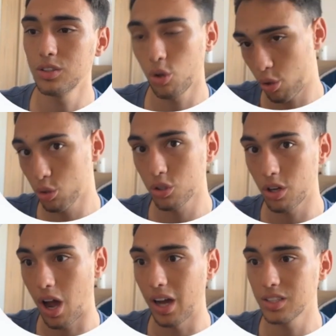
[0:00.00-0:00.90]
So those are the
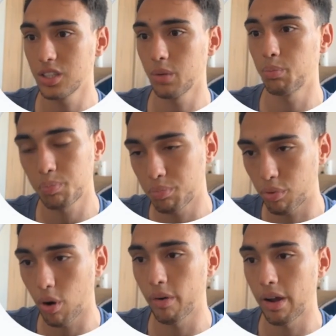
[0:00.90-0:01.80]
ang set
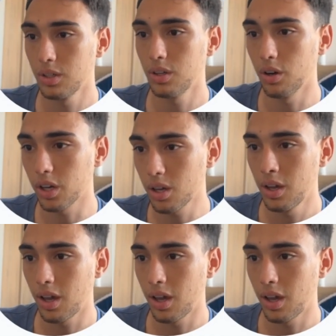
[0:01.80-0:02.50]
pronouns, okay?